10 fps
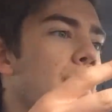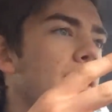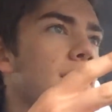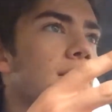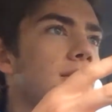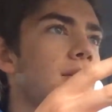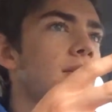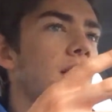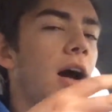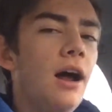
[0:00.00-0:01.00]
I made it,
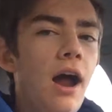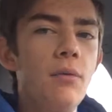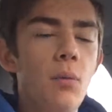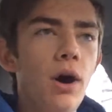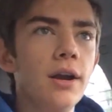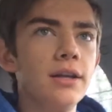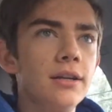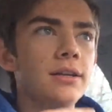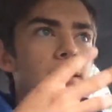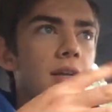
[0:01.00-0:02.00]
I
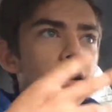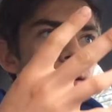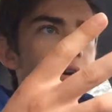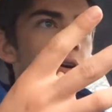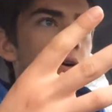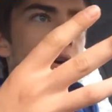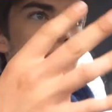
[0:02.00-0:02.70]
wanted, or